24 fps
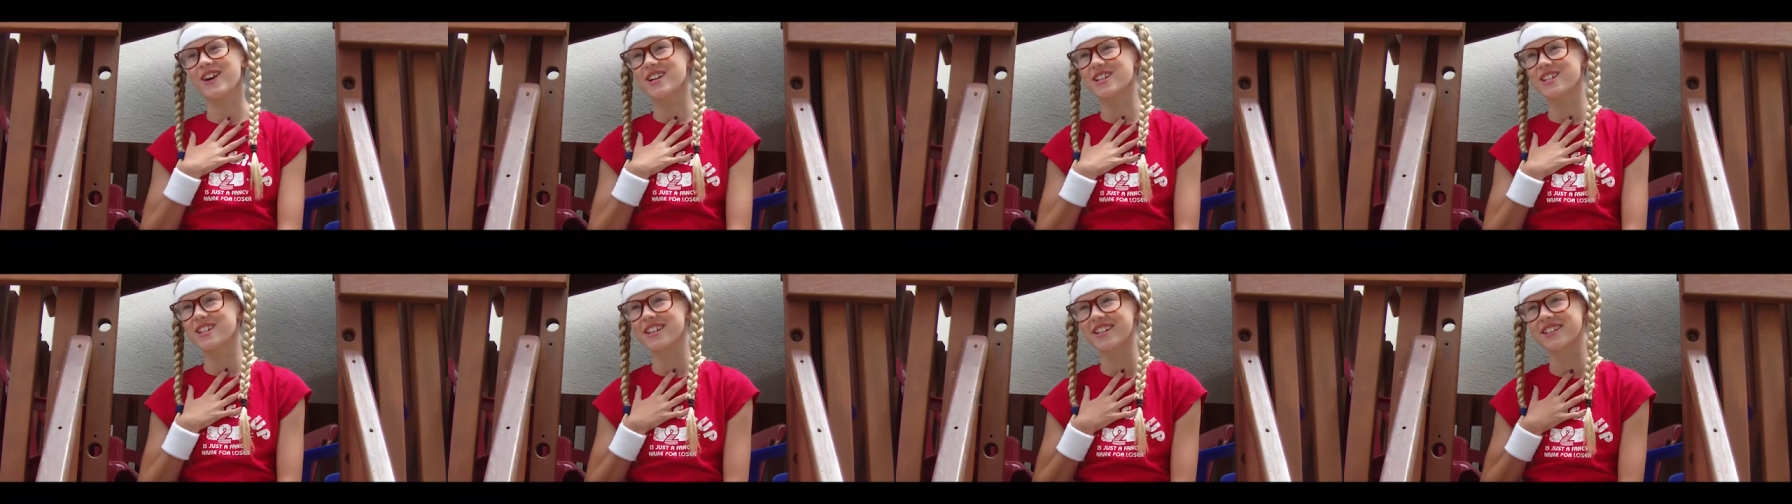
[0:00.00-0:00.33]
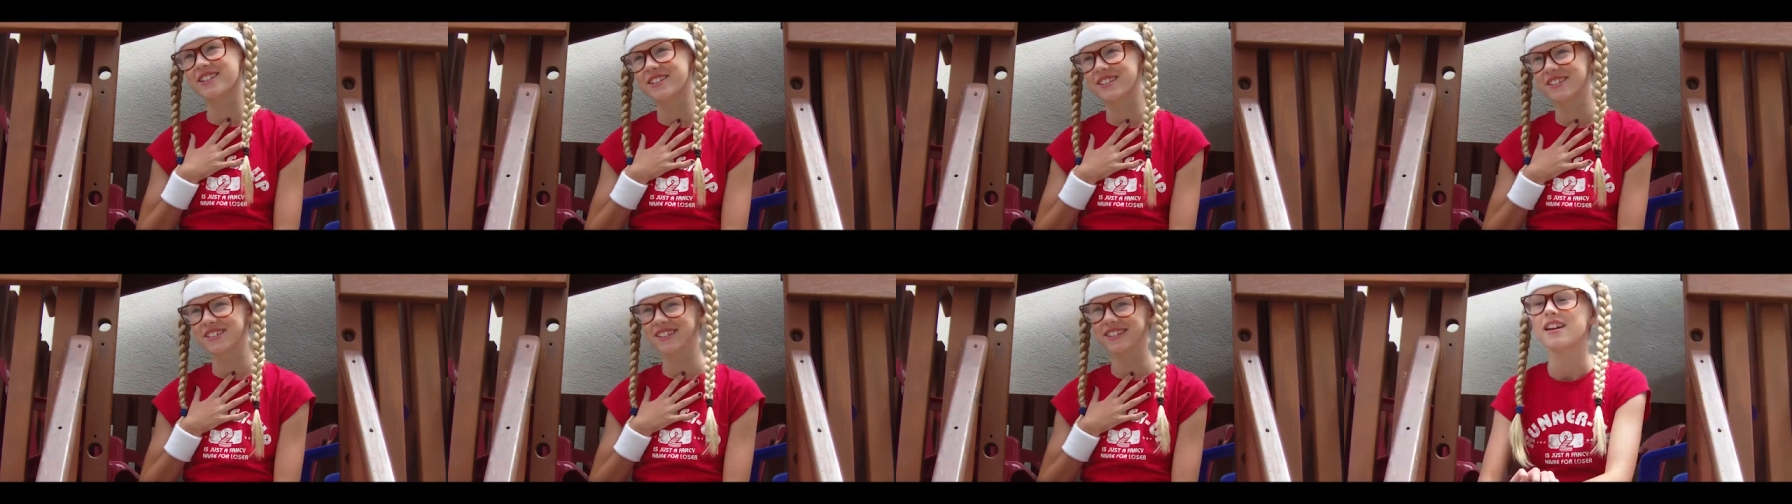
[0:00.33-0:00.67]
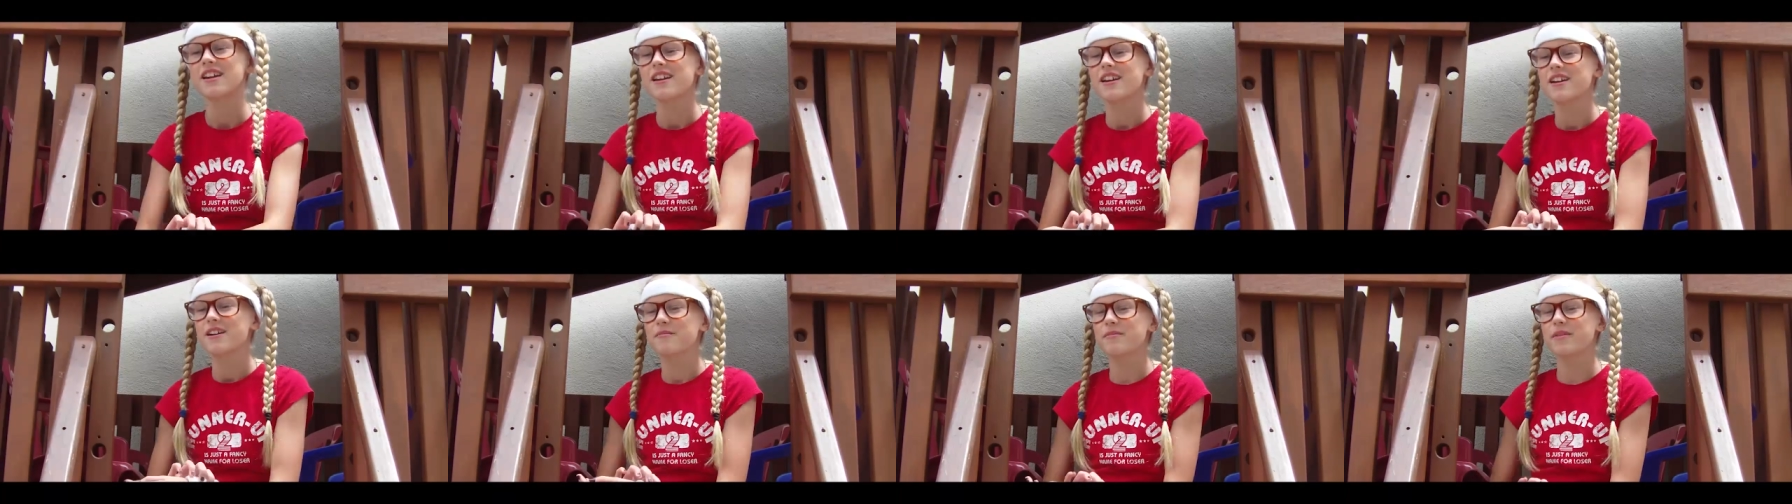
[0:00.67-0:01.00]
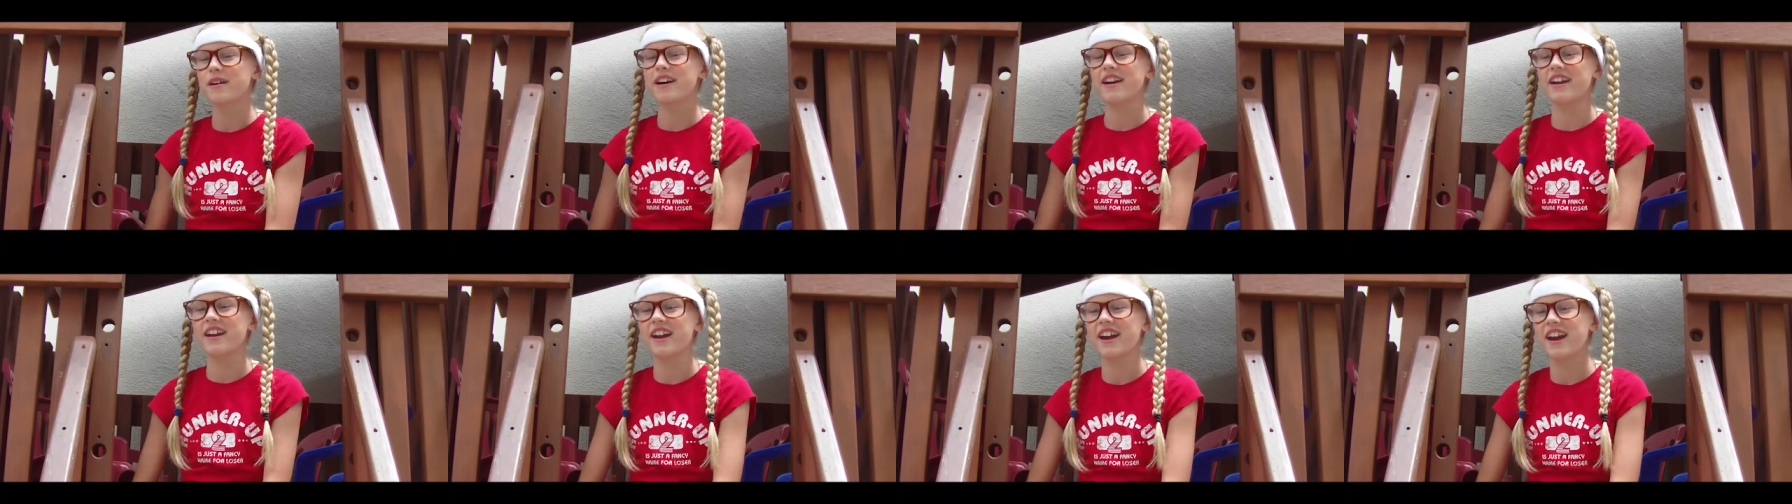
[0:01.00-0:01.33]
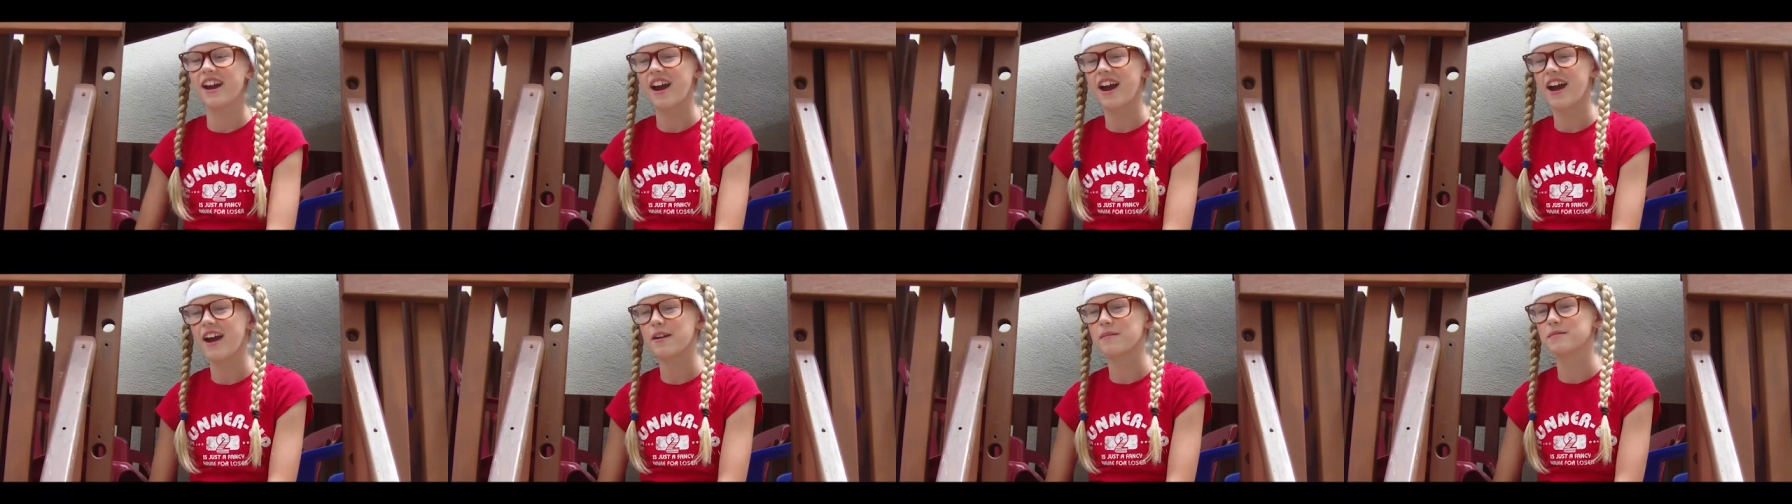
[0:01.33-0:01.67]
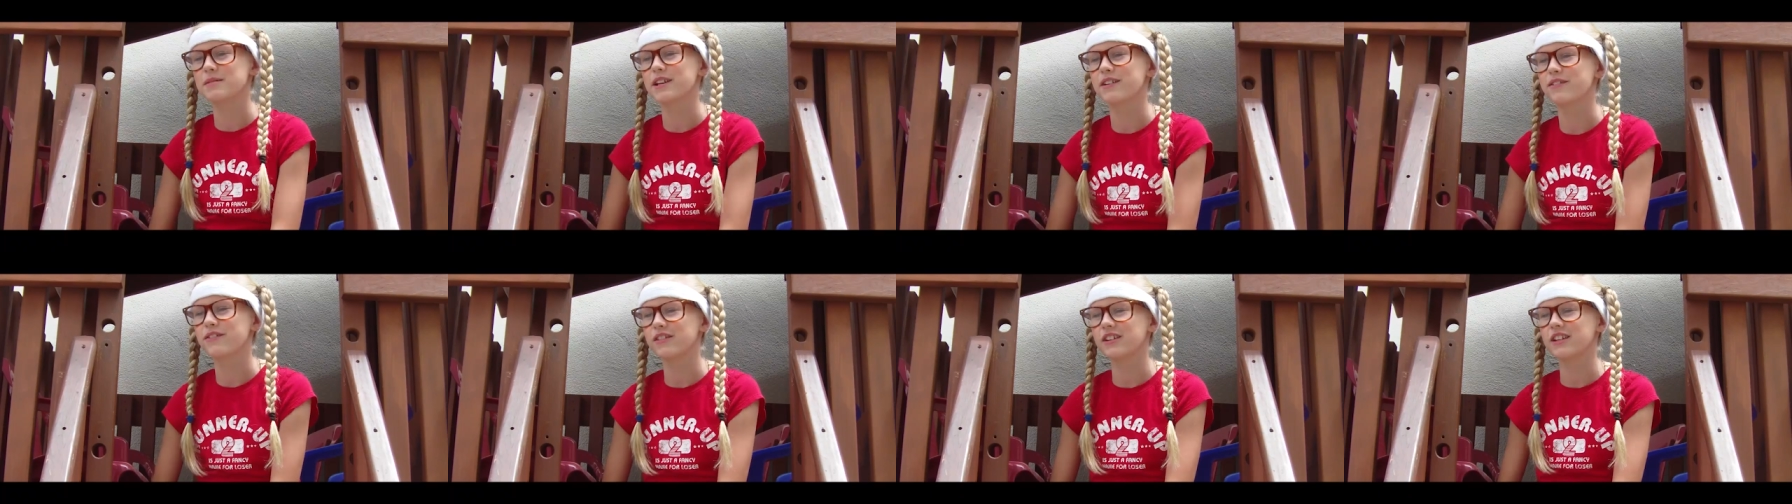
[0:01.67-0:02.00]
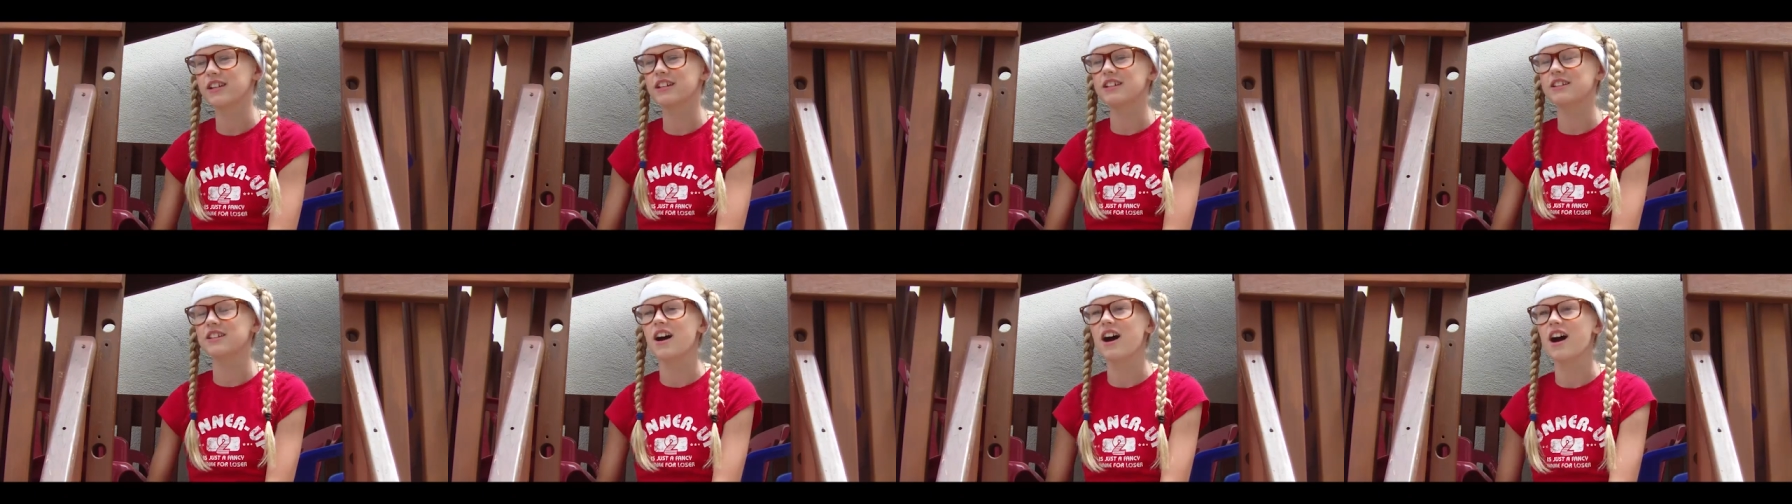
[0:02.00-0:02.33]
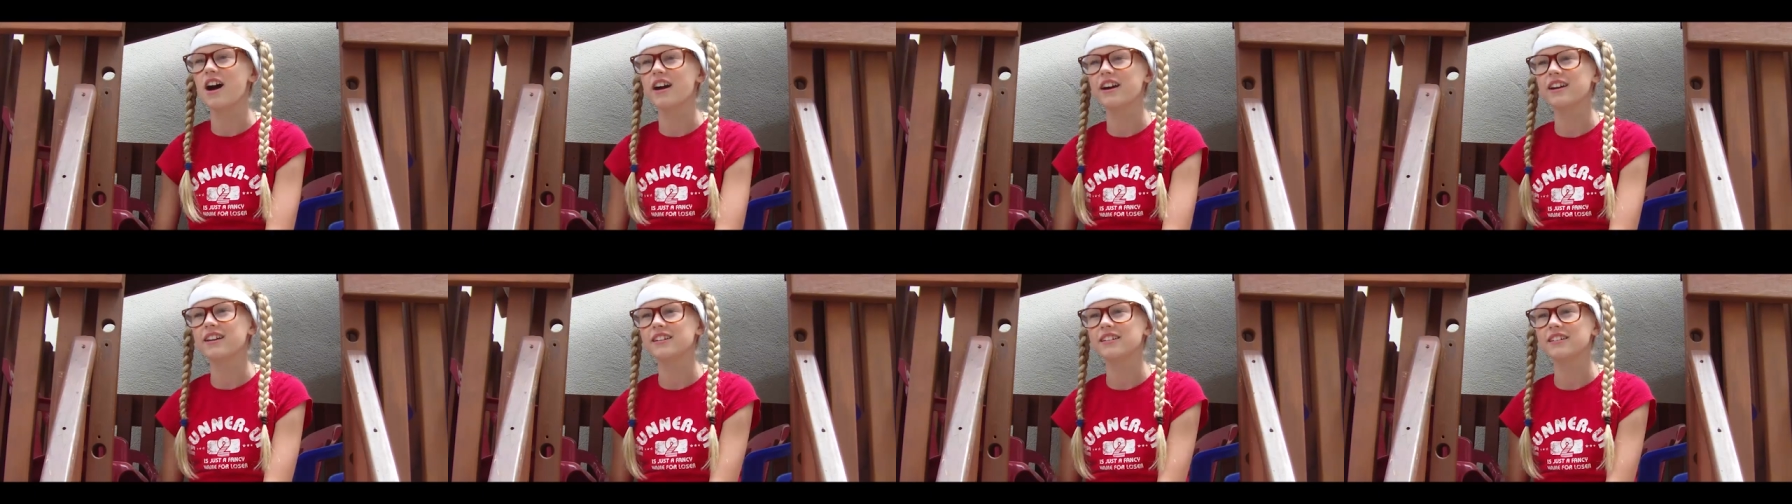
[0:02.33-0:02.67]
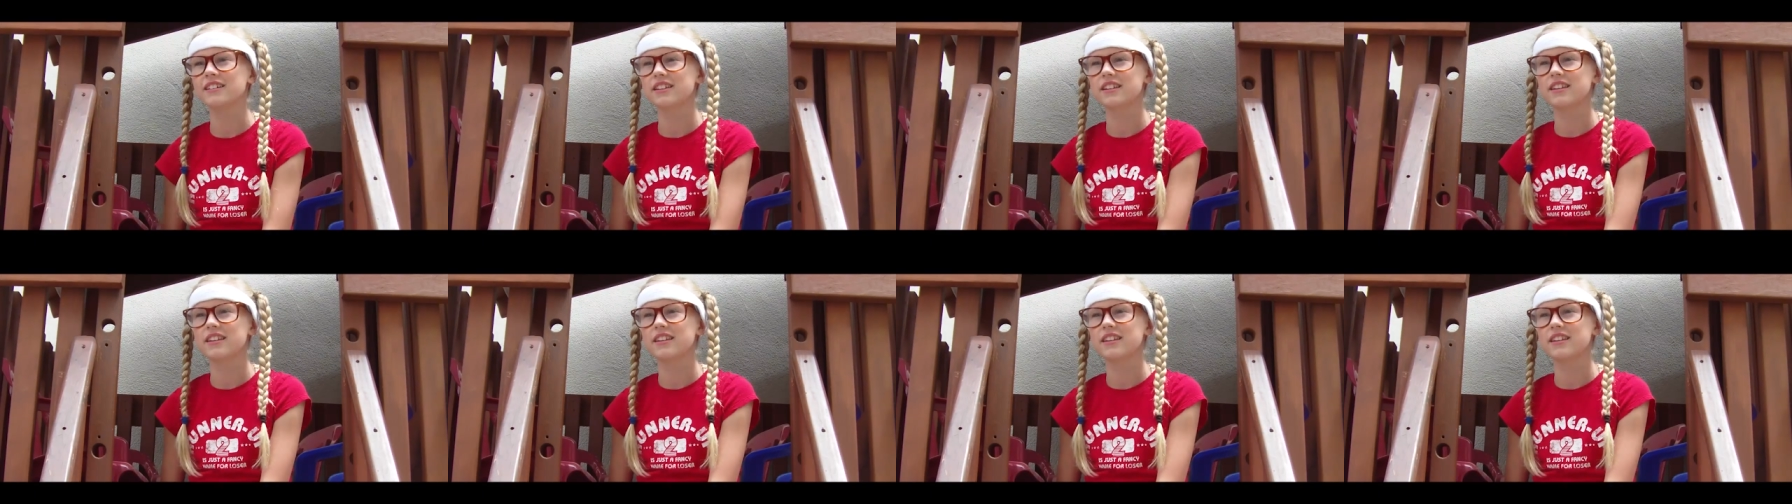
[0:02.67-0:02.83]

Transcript: Russian, but I'm definitely not